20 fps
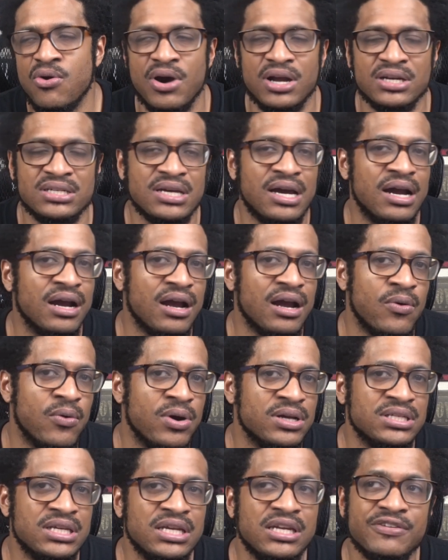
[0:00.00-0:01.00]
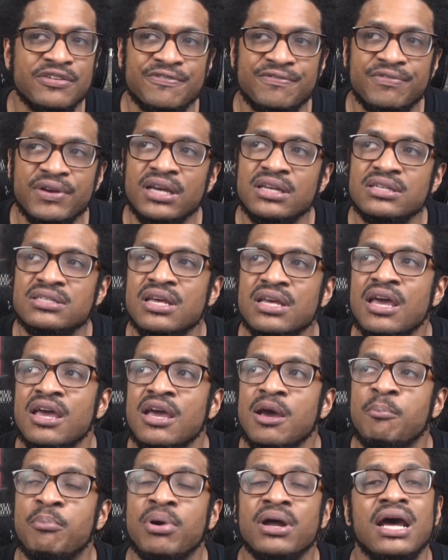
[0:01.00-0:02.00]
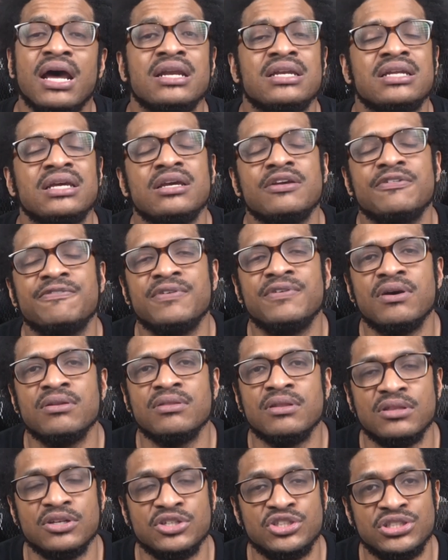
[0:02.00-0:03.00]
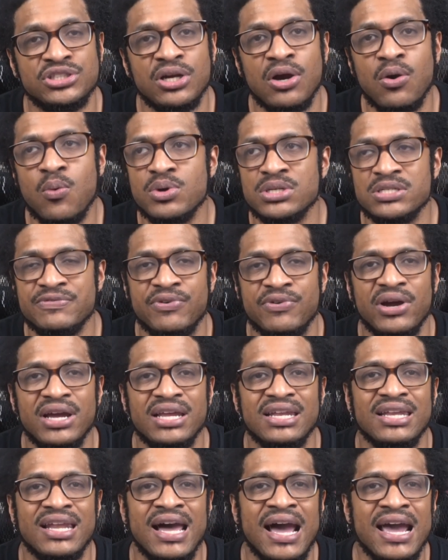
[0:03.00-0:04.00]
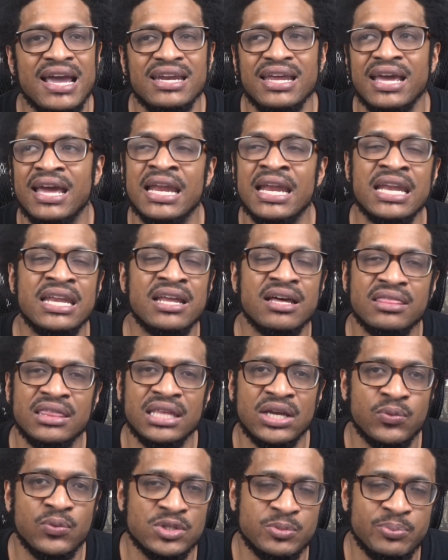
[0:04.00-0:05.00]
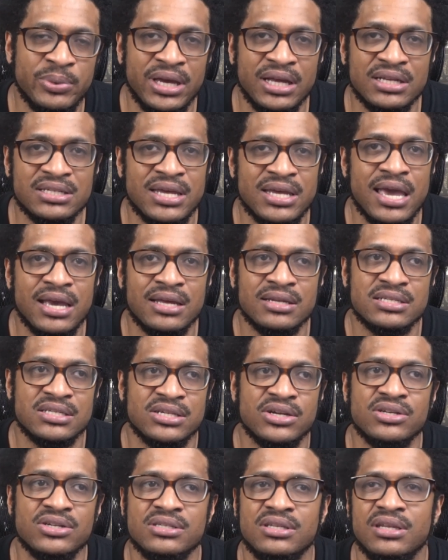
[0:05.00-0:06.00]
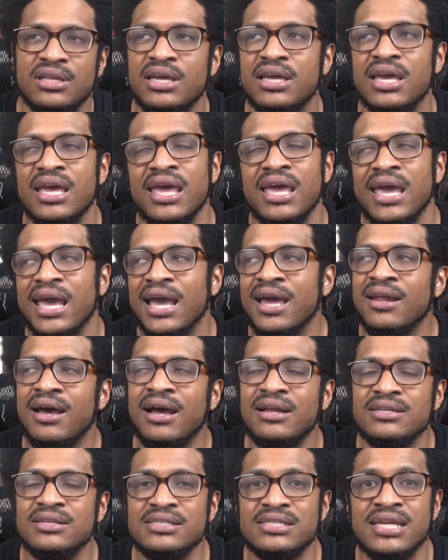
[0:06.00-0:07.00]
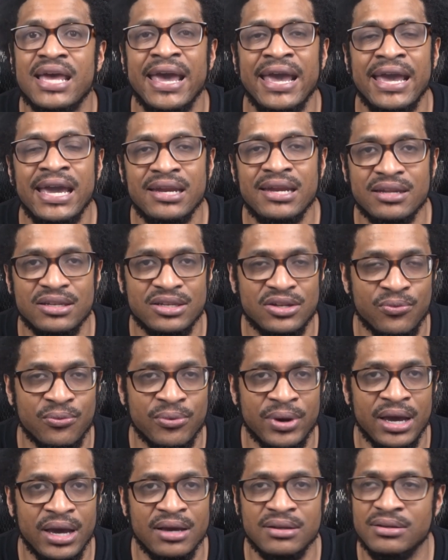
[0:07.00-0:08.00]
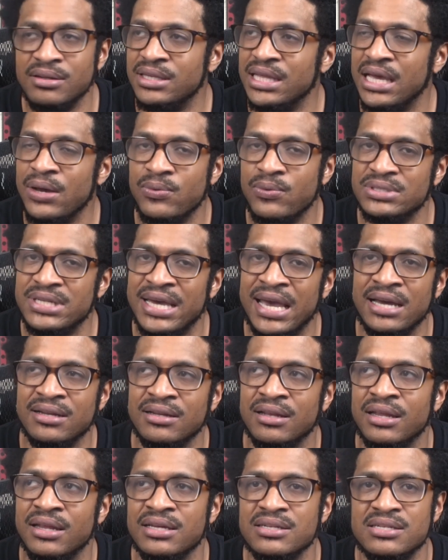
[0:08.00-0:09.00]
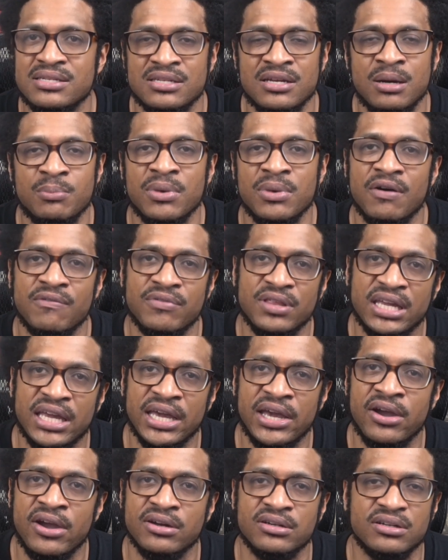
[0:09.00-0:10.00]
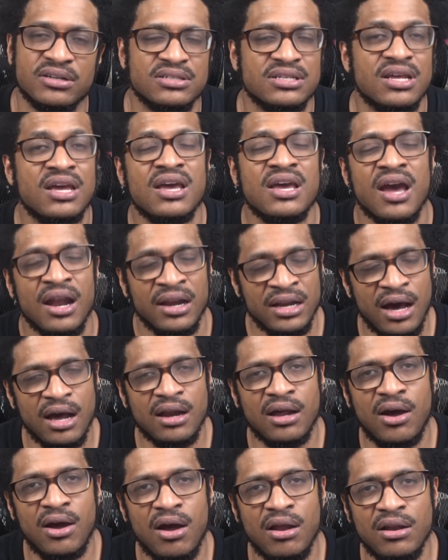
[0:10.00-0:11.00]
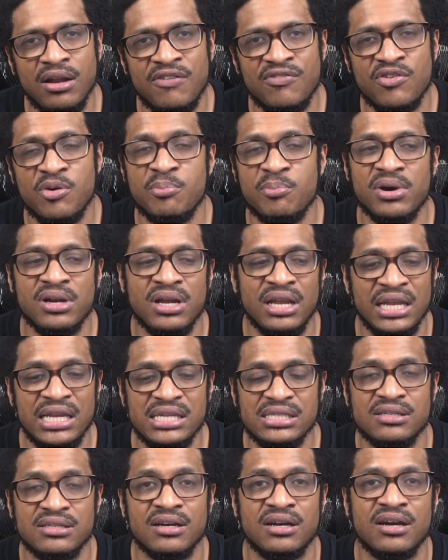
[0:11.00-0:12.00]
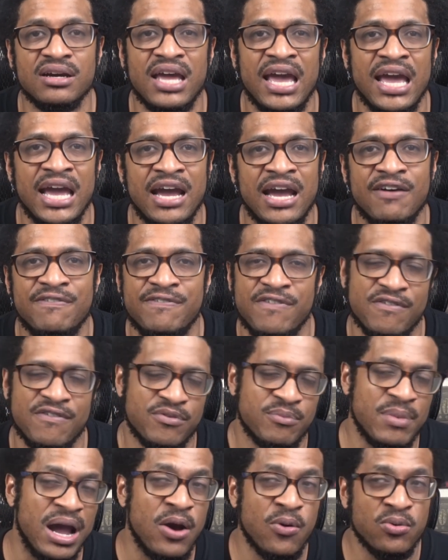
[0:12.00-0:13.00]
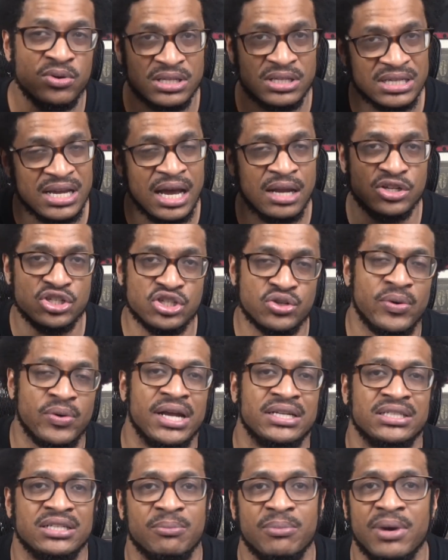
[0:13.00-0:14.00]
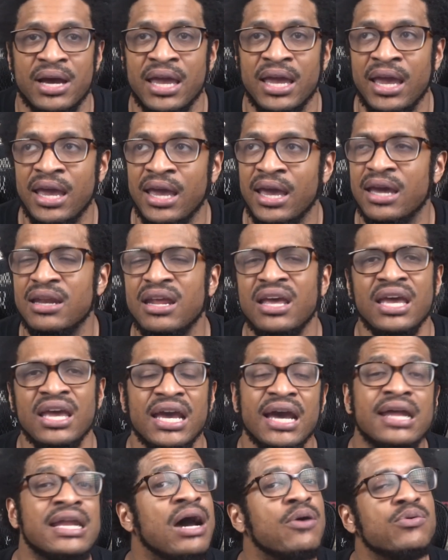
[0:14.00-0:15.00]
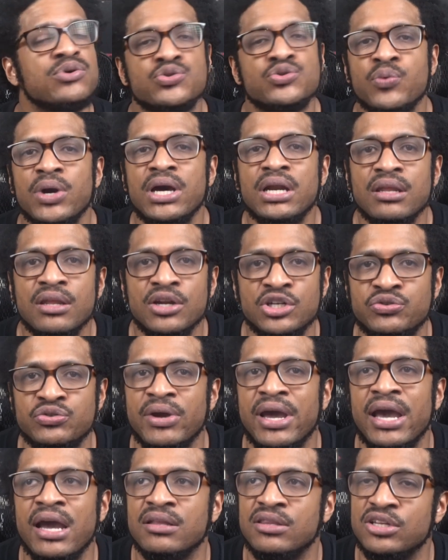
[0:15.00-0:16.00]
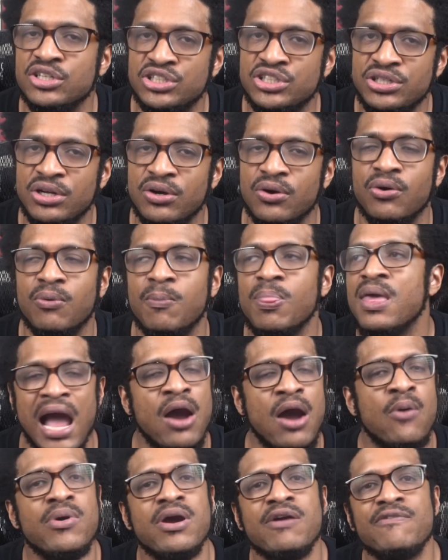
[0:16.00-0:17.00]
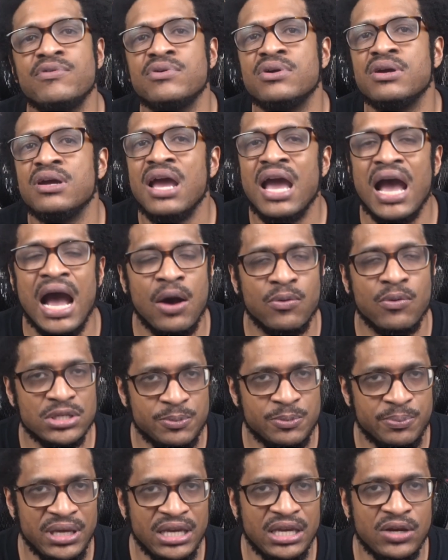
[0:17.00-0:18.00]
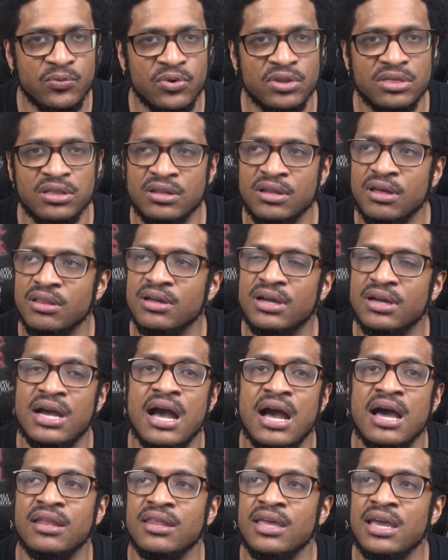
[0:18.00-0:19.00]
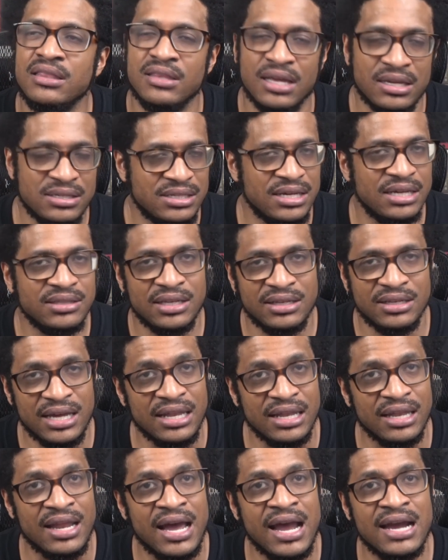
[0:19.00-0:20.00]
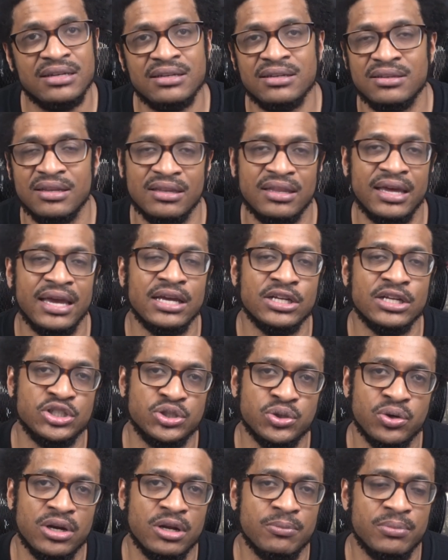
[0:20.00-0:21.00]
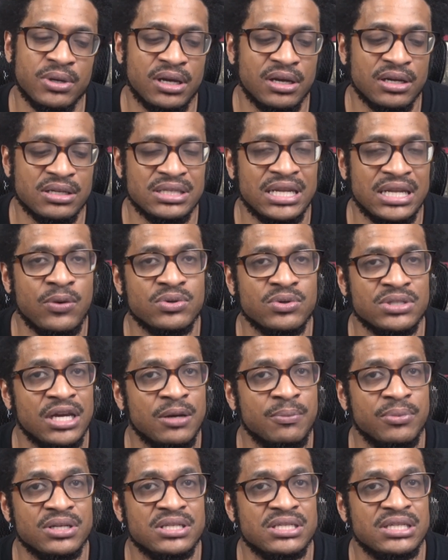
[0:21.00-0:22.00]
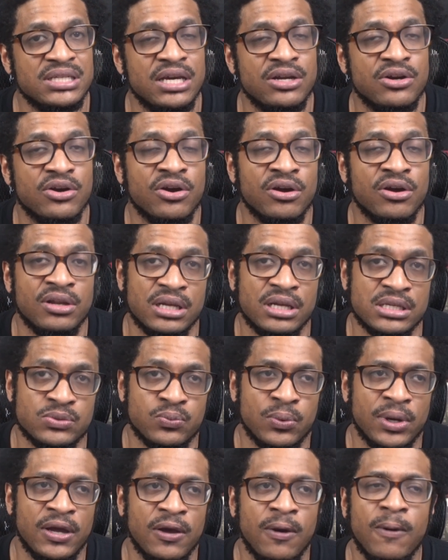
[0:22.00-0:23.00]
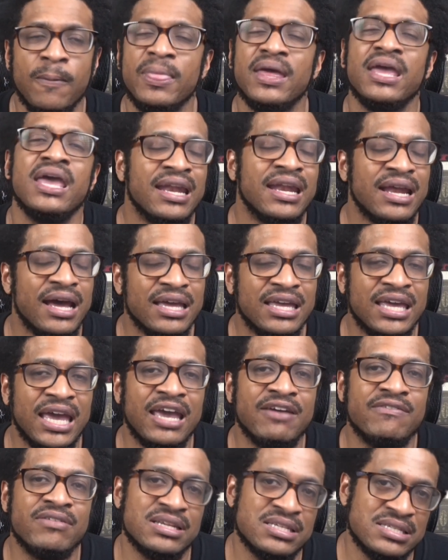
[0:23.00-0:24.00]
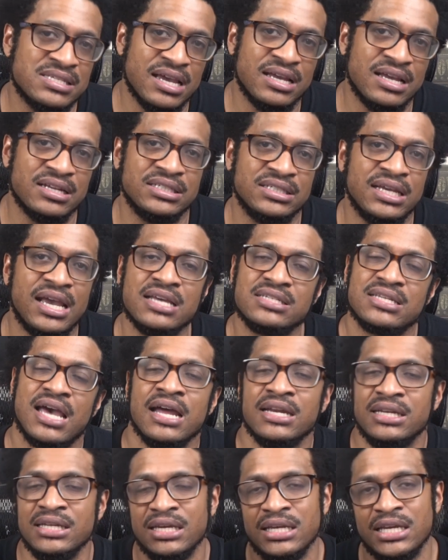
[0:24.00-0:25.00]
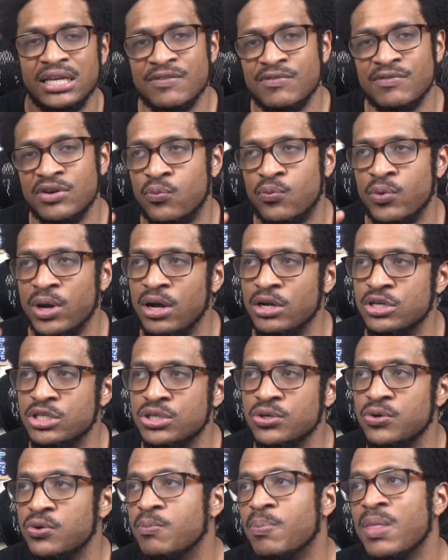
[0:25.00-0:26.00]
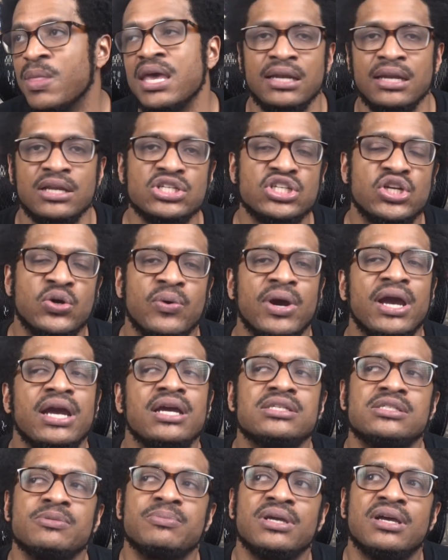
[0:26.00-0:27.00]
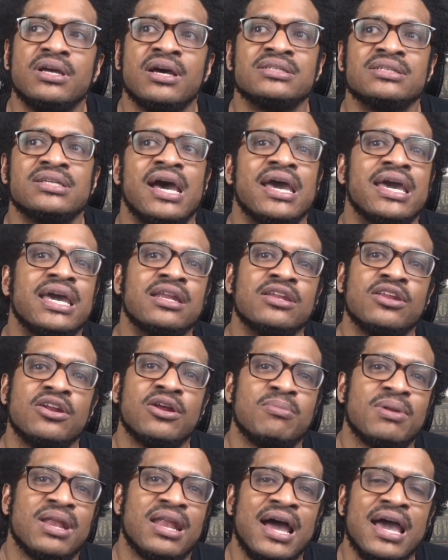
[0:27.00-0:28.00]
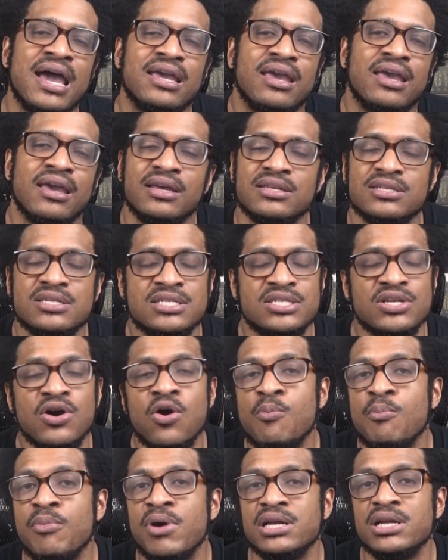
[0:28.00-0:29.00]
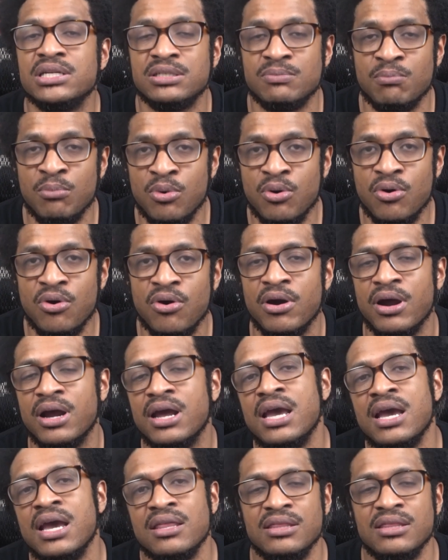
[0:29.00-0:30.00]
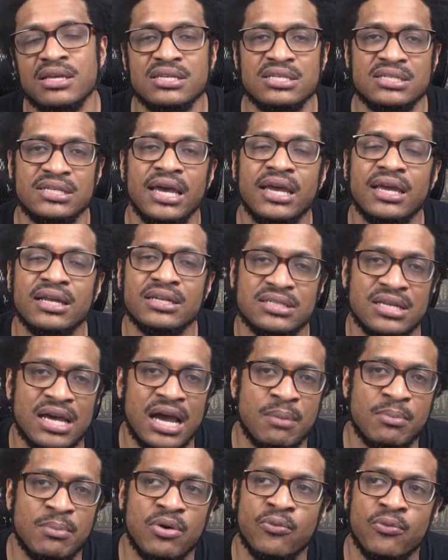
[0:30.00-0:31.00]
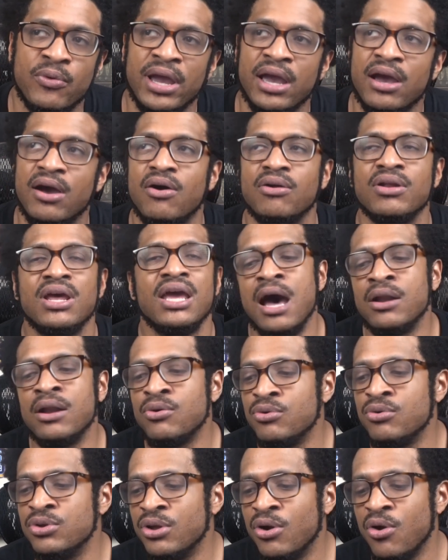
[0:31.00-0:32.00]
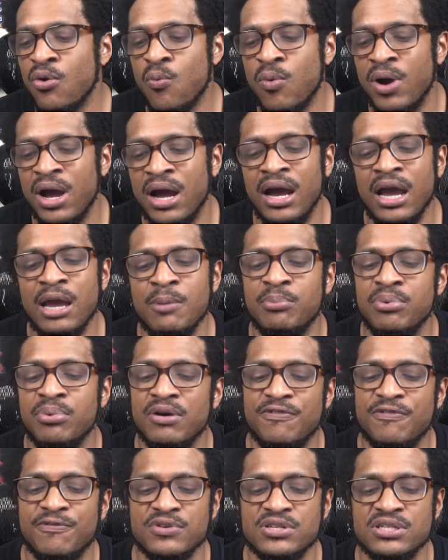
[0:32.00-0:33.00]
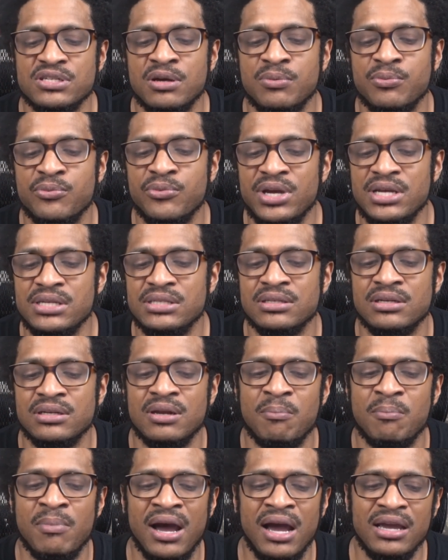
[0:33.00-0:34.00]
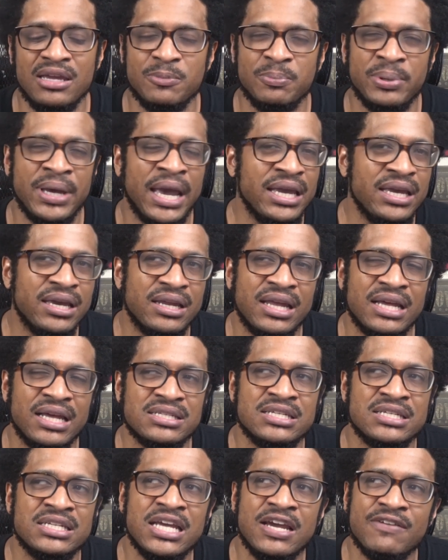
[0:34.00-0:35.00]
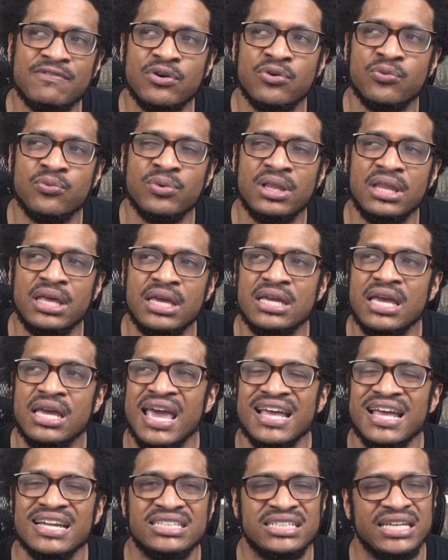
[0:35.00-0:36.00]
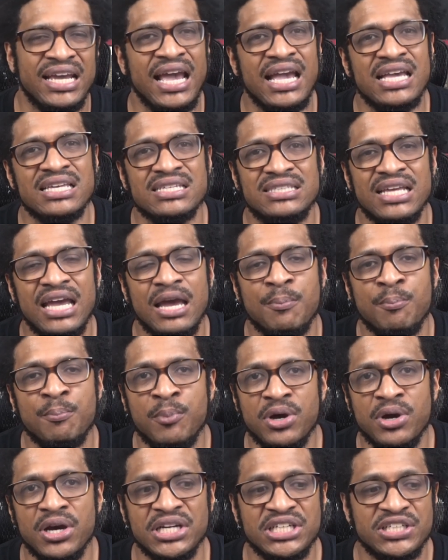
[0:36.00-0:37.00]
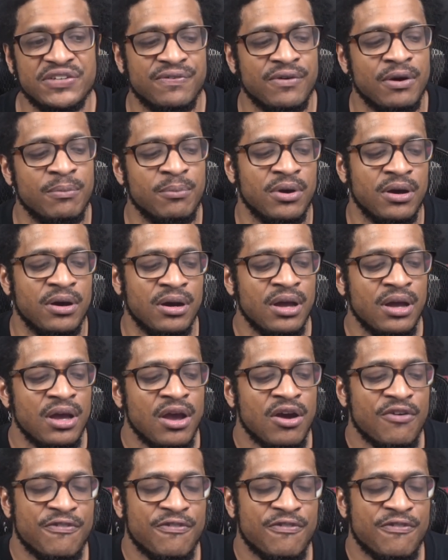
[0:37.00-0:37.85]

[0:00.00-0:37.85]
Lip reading: or a Taika Waititi fest, but I did feel that the show was very light and nothing was being taken seriously, and I just hated the way that they was handling some of the characters. Not all of them, but at least a good half of them. I was just kind of scratching my head and I was ready to drag the show. However, I was speaking with another colleague. They said that they liked it, that they enjoyed it because they was able to see it early as well, and I gave it a second chance. I did give it a round 2, and it's crazy because I ended up liking it so much more this second time around. I don't know why, but for some reason, my opinion has never really changed that much from a